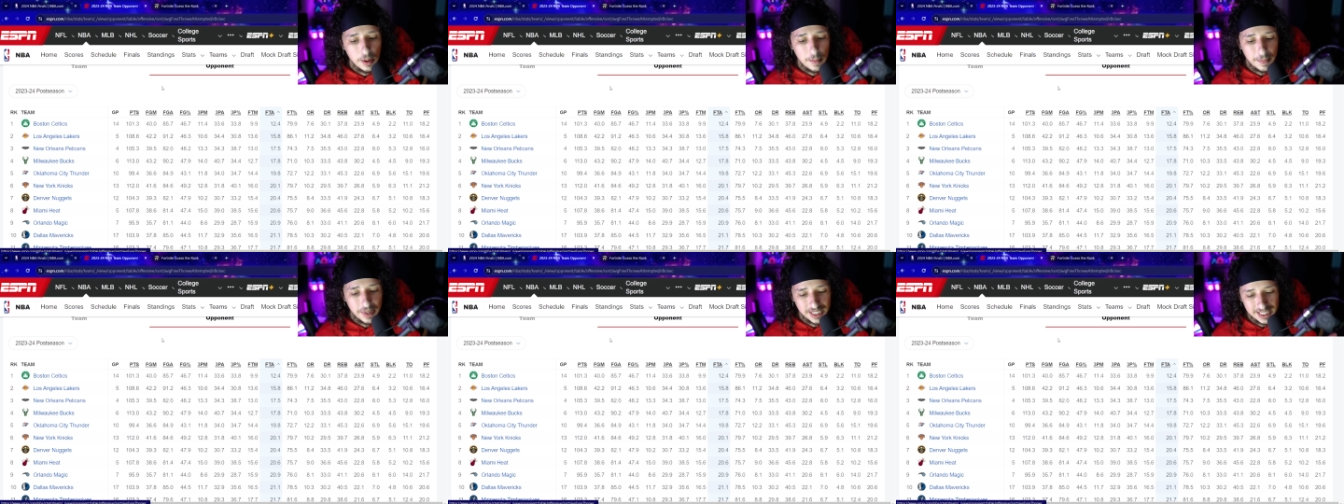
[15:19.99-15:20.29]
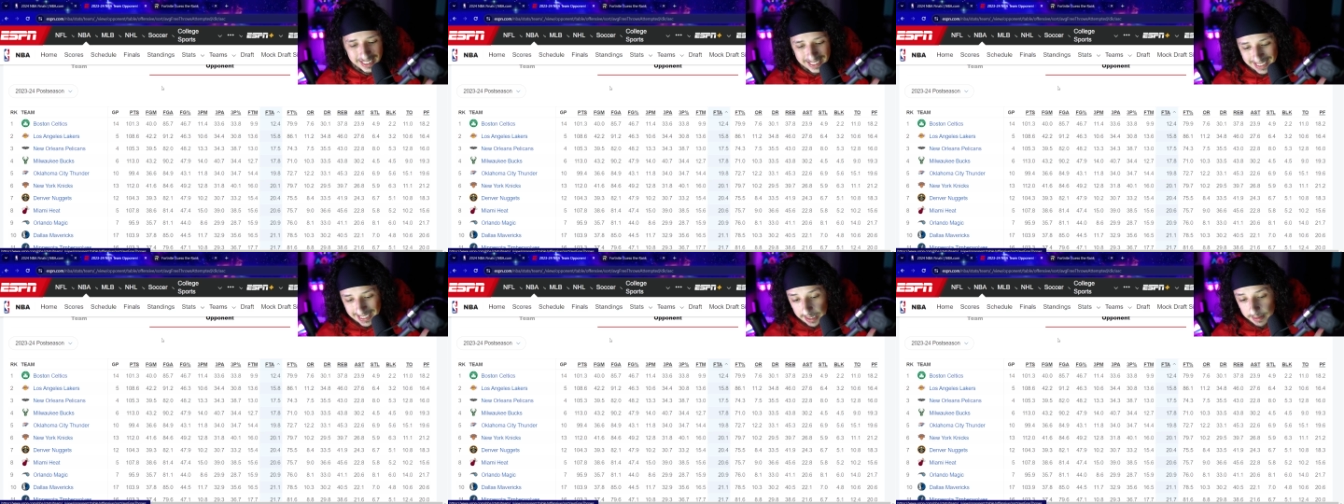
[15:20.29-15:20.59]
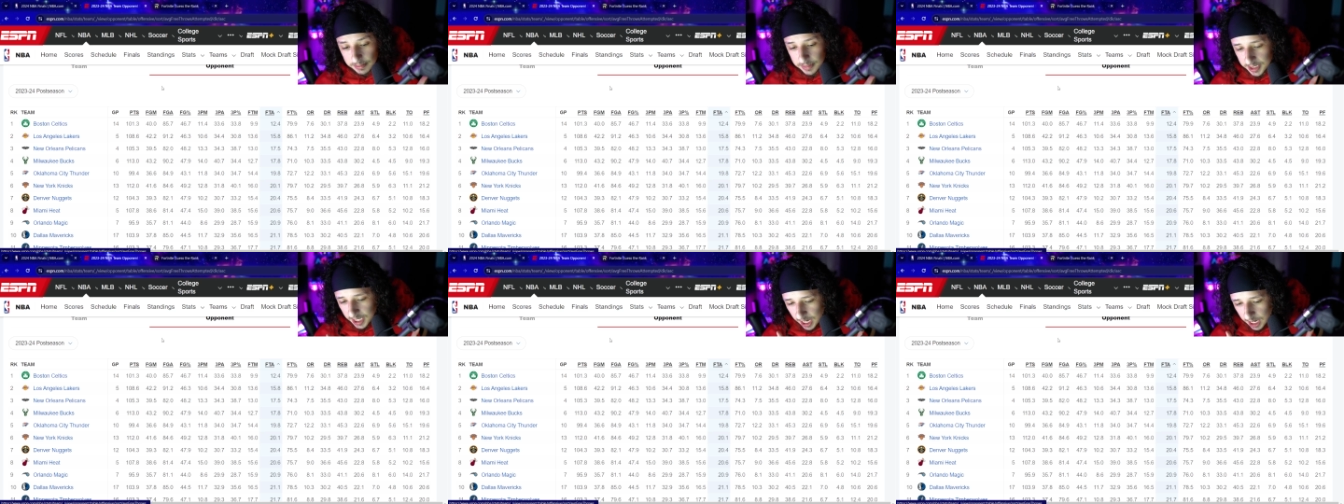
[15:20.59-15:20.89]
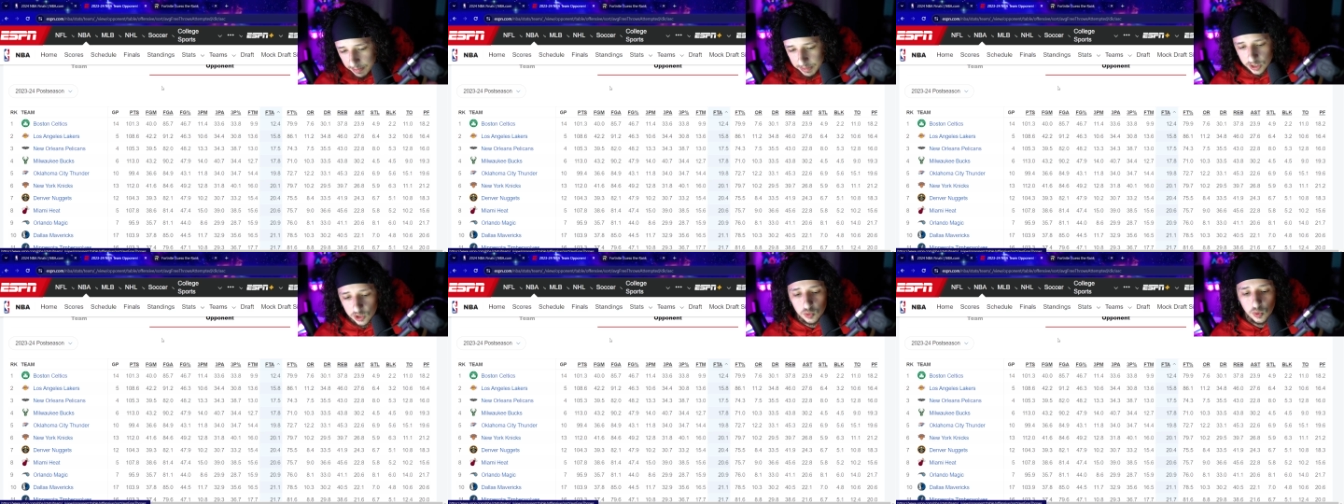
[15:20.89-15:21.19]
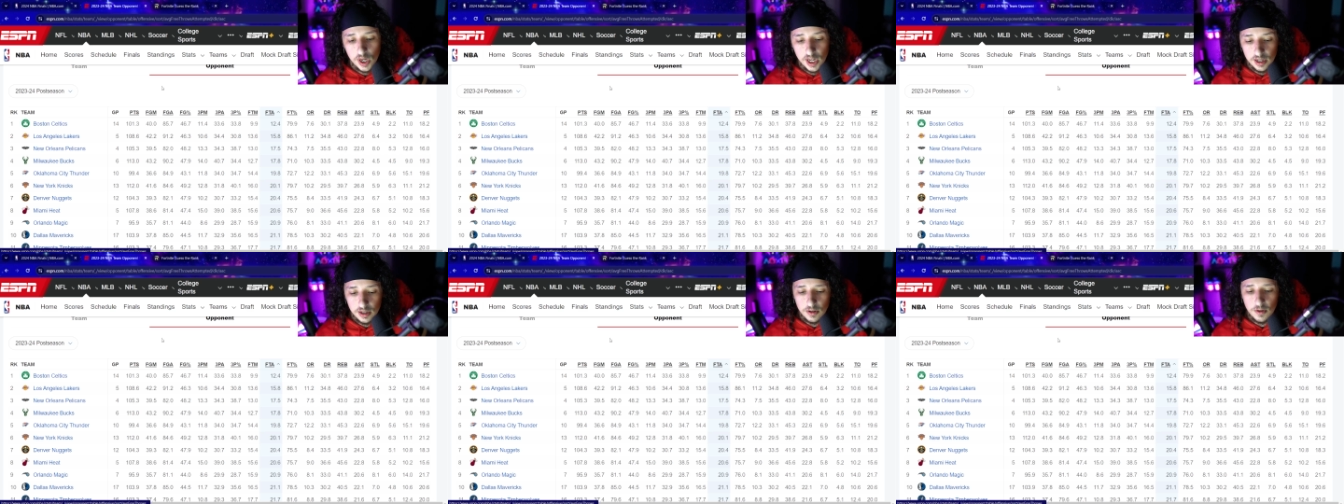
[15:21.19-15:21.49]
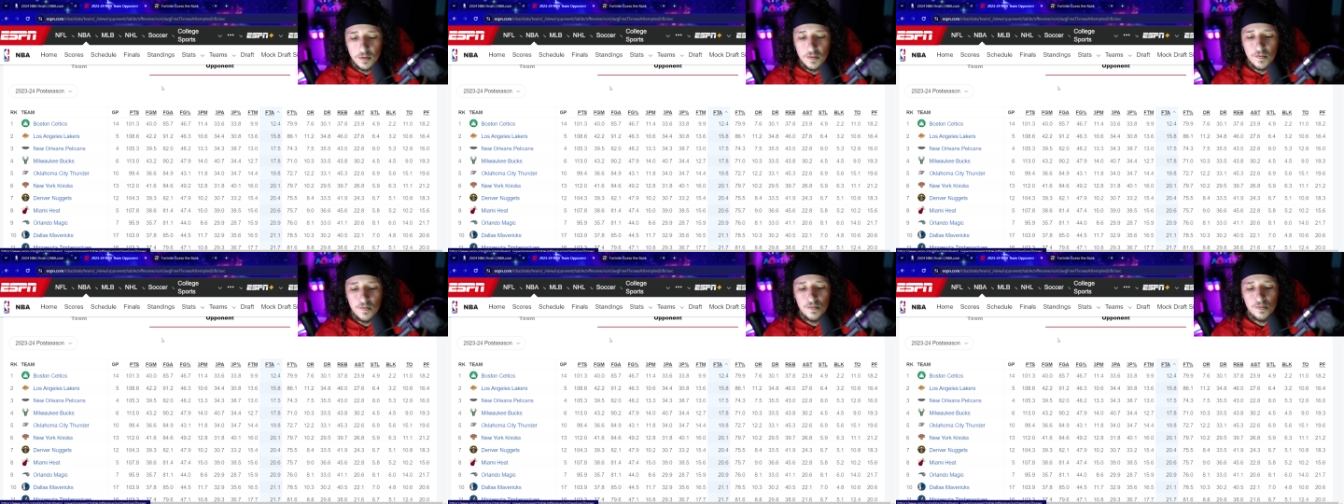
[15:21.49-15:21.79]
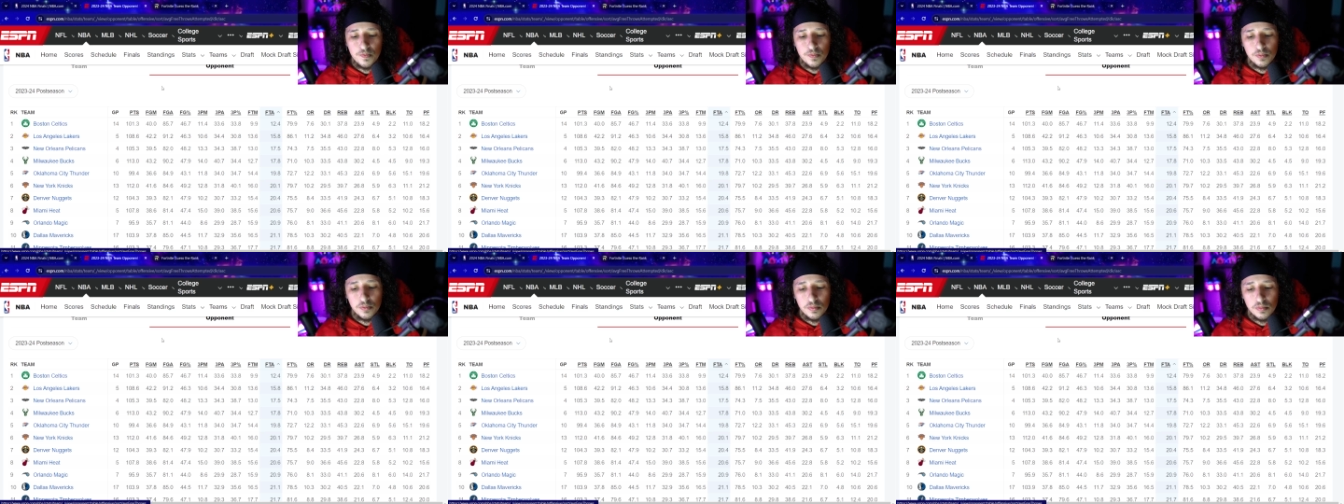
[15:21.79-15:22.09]
But at the same time as well,
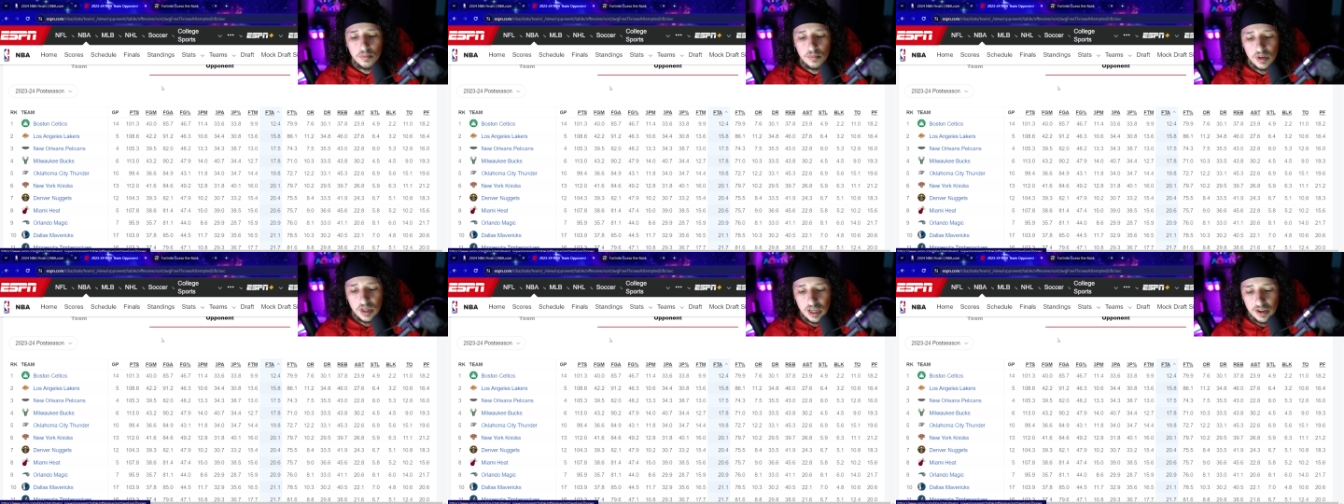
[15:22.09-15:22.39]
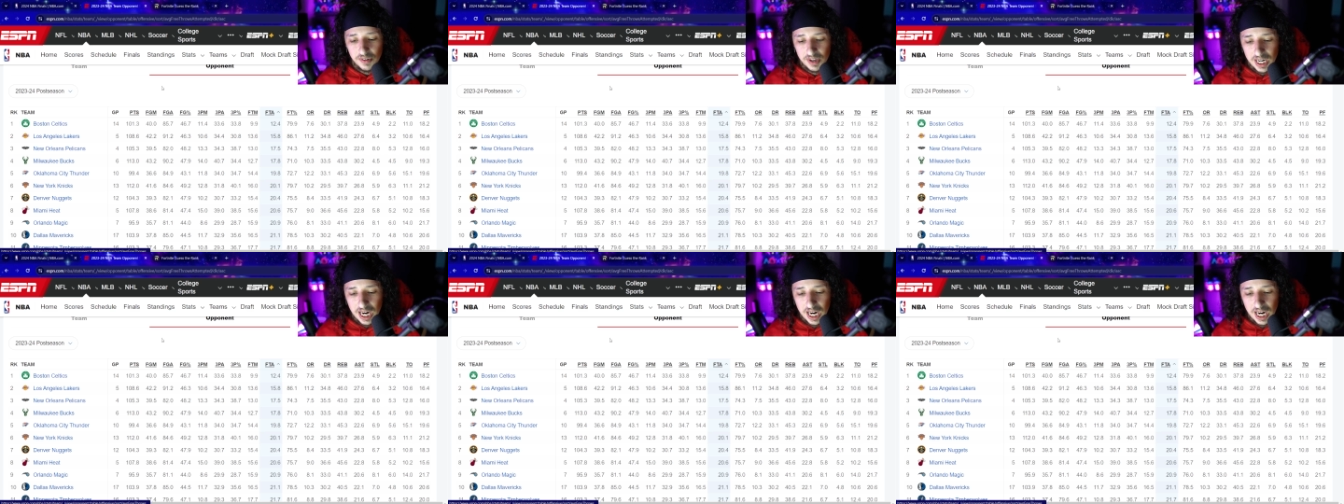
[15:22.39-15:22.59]
if